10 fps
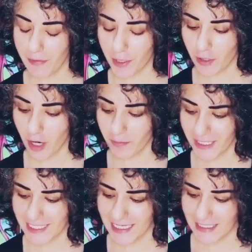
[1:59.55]
their
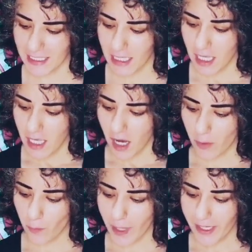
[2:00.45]
karmic debt
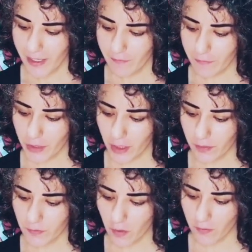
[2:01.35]
are waiting for you to